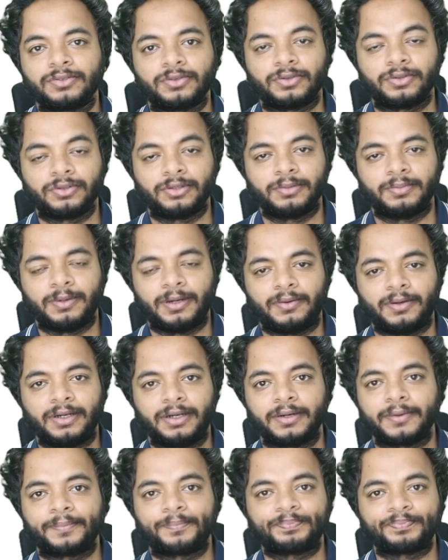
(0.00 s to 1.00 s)
equals to 2 to the
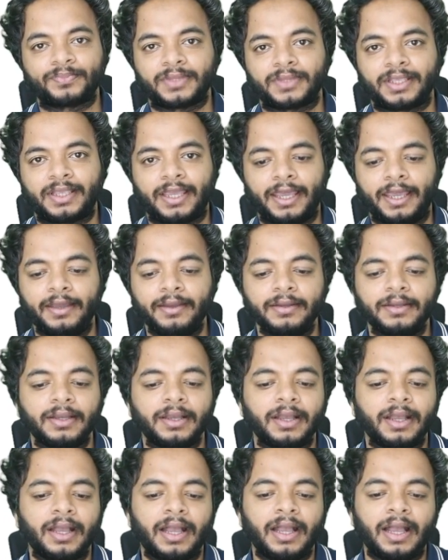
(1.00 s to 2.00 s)
power k
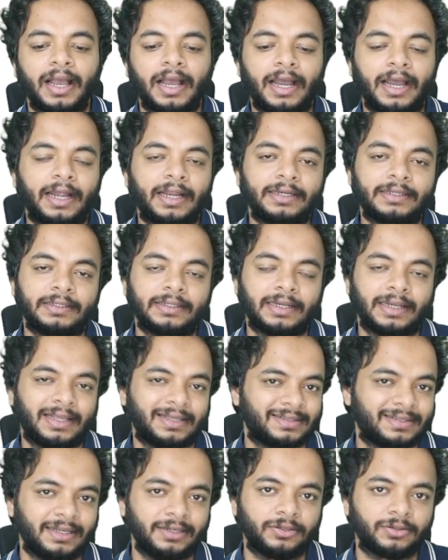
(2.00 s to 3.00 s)
and
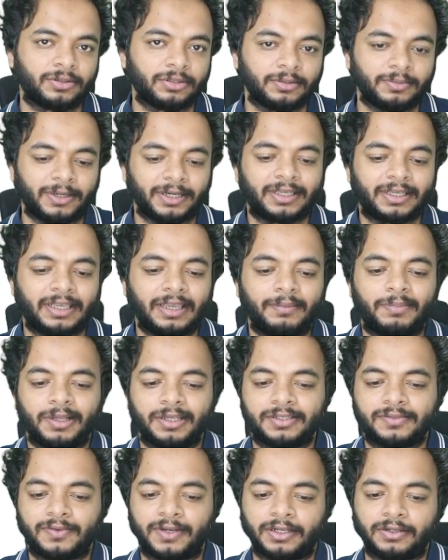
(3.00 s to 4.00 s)
less than 2 to the power k
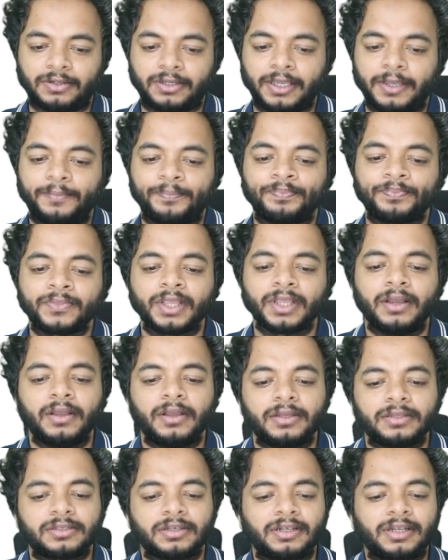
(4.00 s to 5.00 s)
plus 1. Okay,
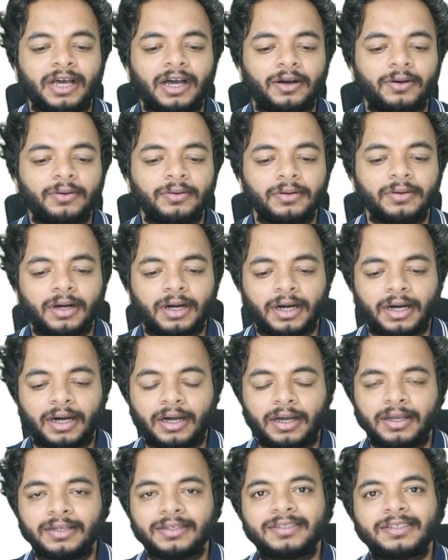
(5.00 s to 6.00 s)
so
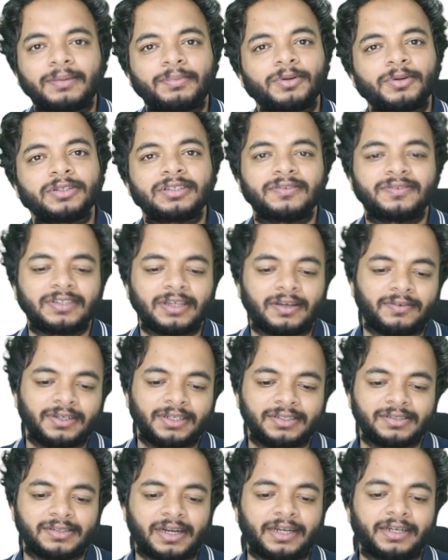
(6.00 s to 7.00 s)
now suppose if
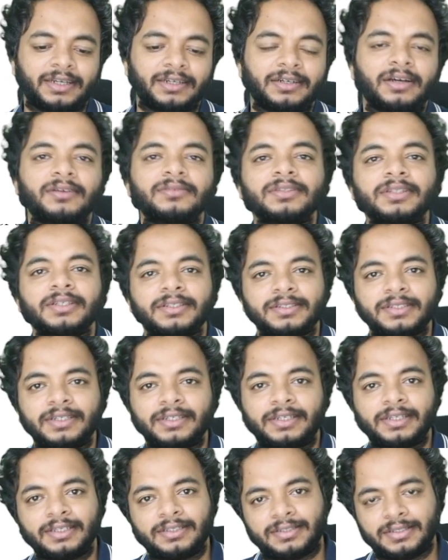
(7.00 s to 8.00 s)
someone is writing down these
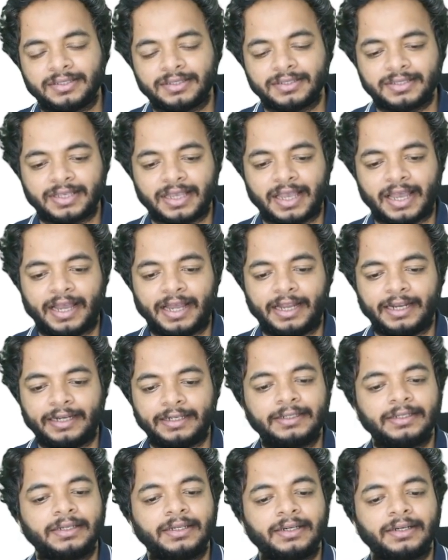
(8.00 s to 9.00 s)
integers,
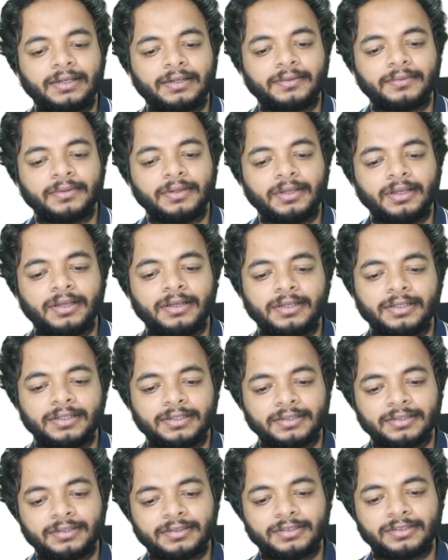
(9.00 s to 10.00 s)
and
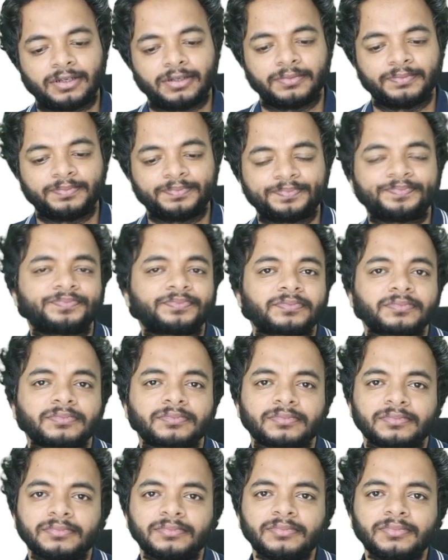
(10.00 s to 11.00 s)
so
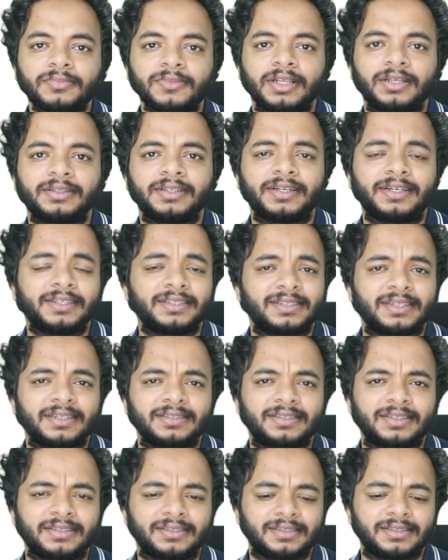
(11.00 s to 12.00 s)
the
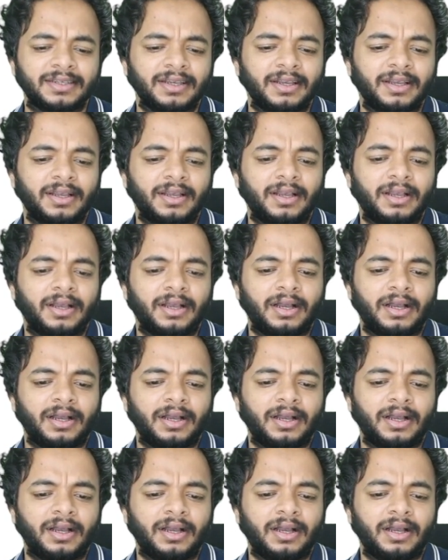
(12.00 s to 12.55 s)
distances